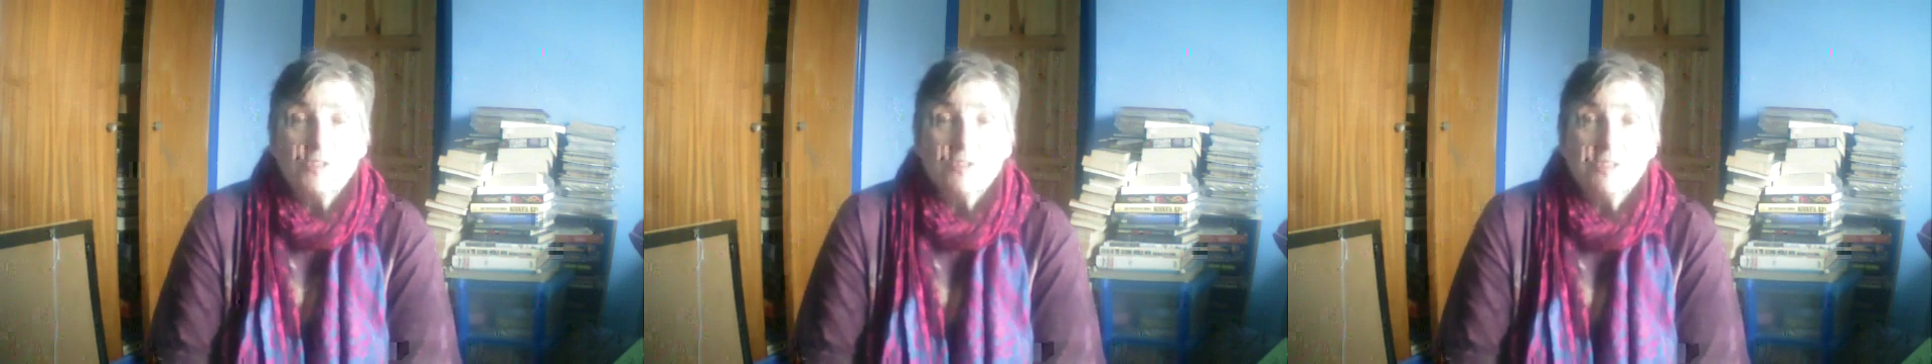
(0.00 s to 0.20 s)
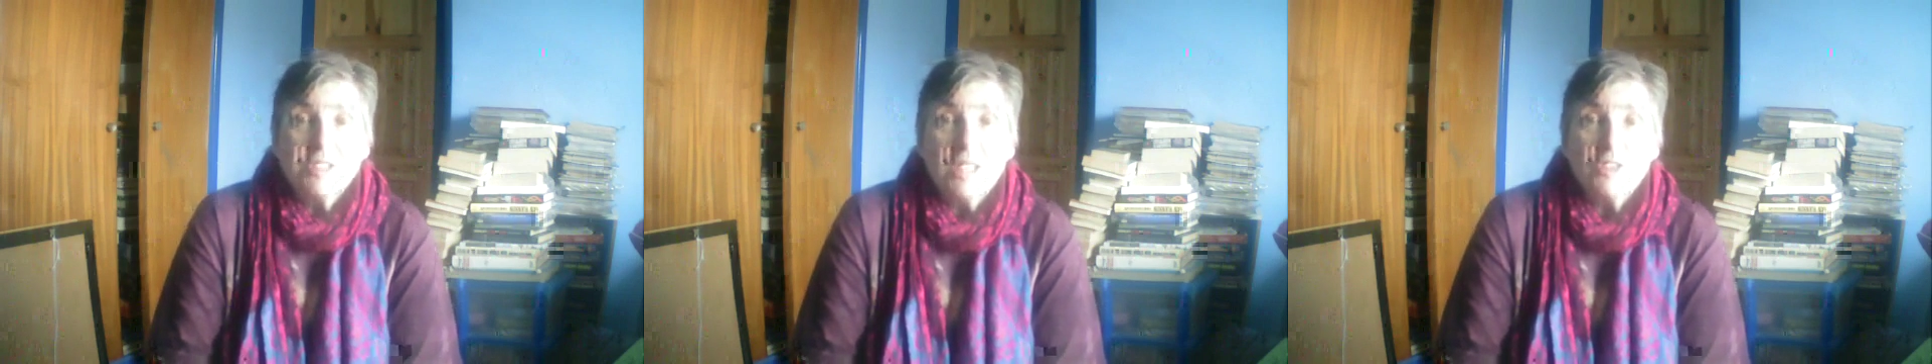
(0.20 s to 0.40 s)

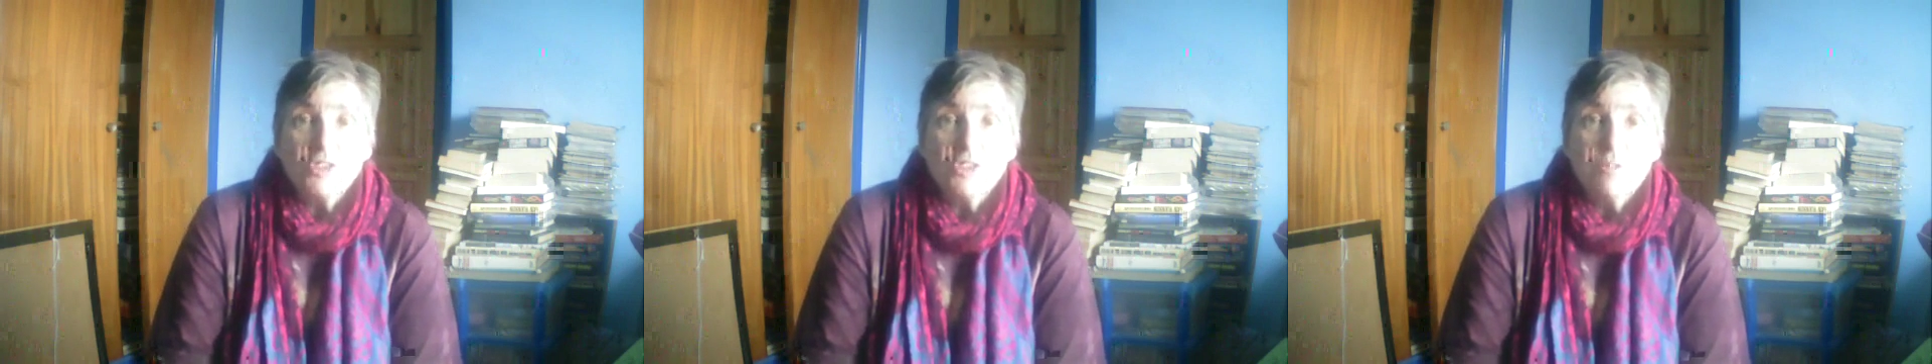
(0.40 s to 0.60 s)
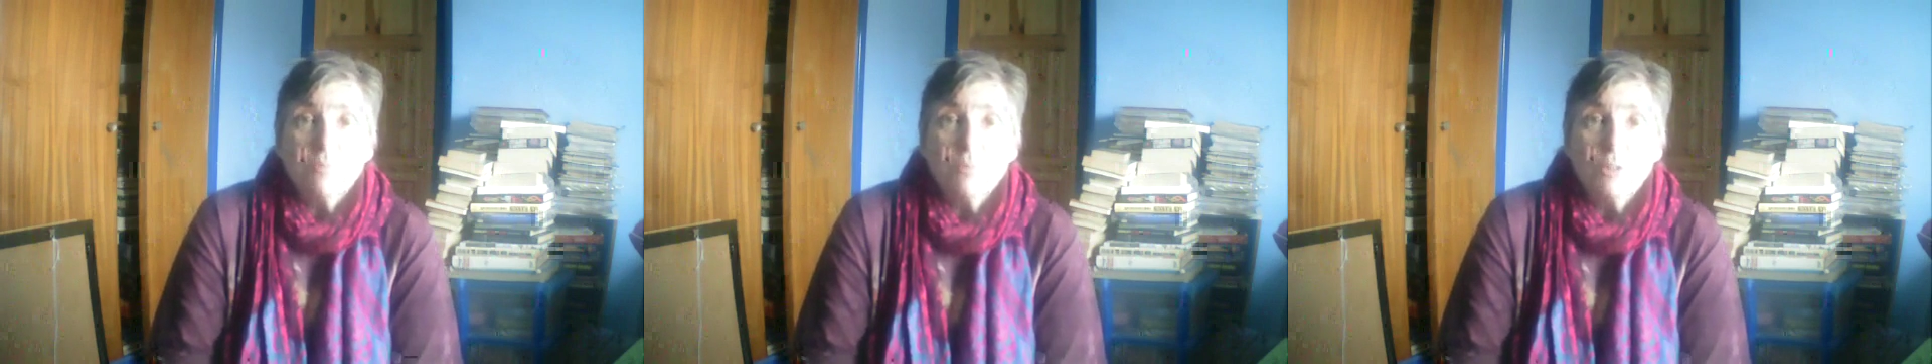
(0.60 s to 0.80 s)

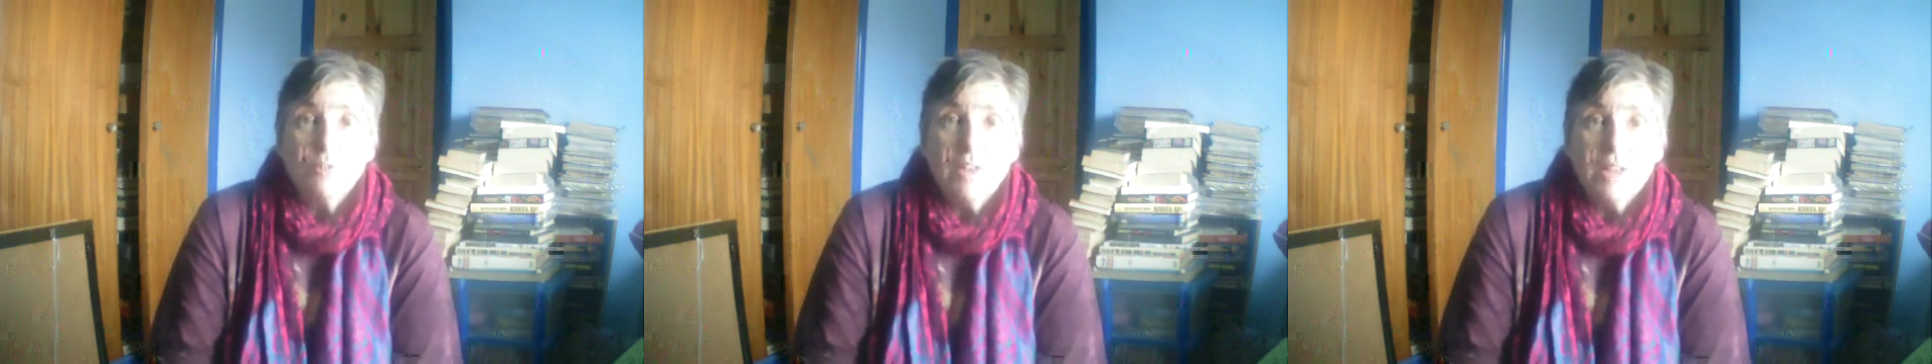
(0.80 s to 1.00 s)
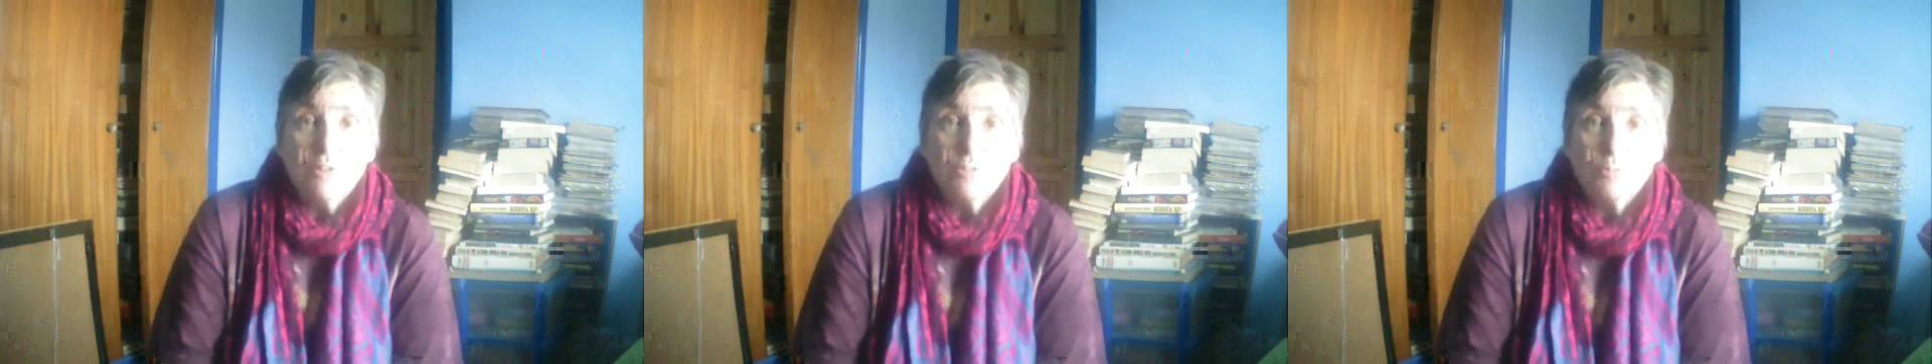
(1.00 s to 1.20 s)
attention move
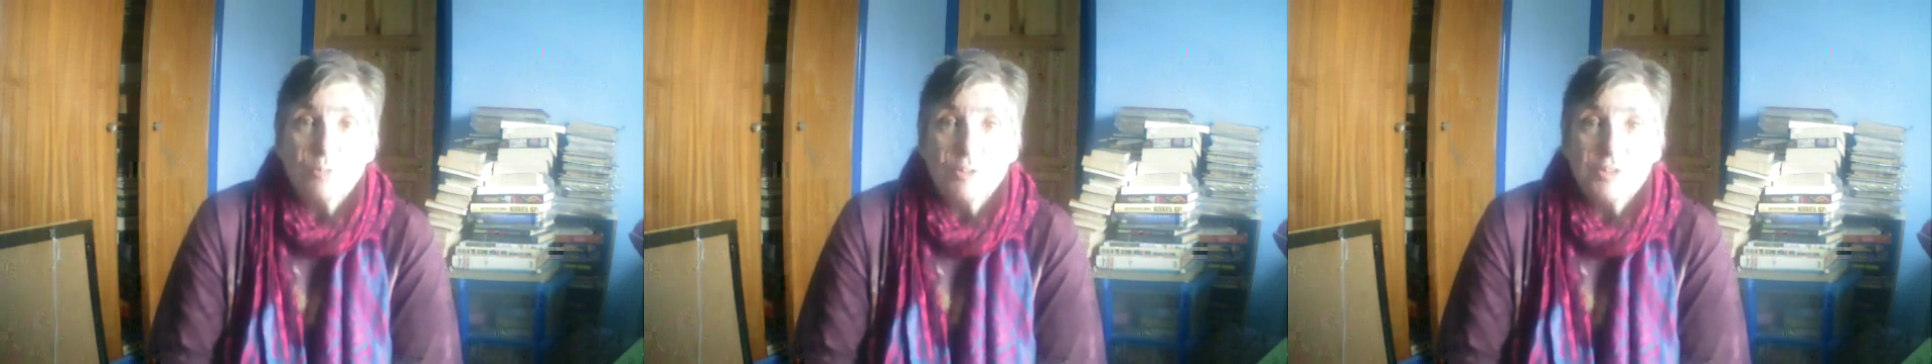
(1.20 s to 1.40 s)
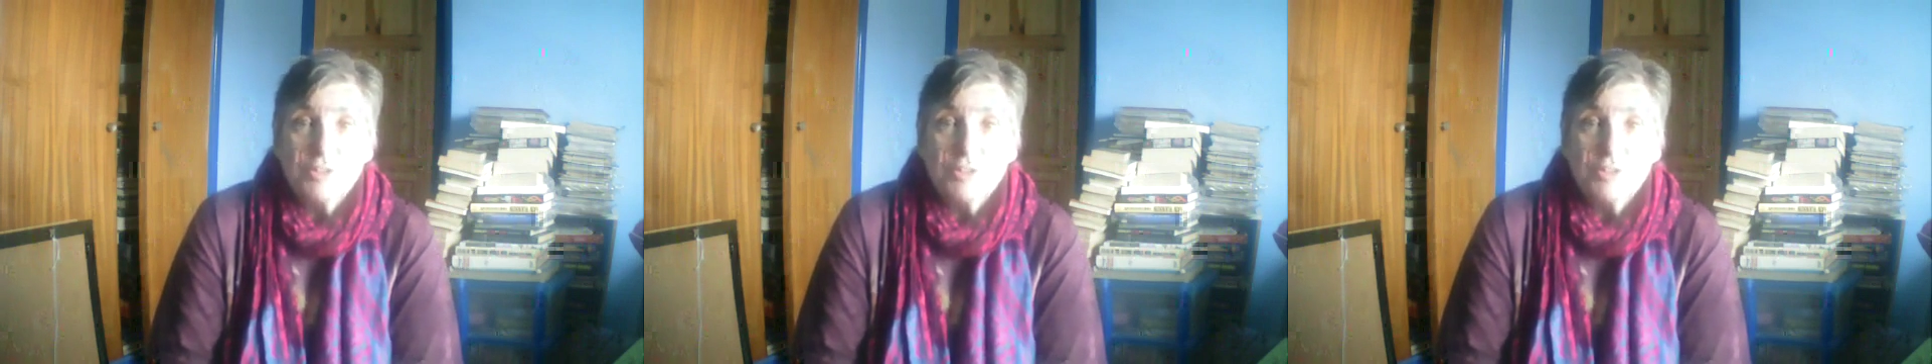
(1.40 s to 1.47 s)
outwards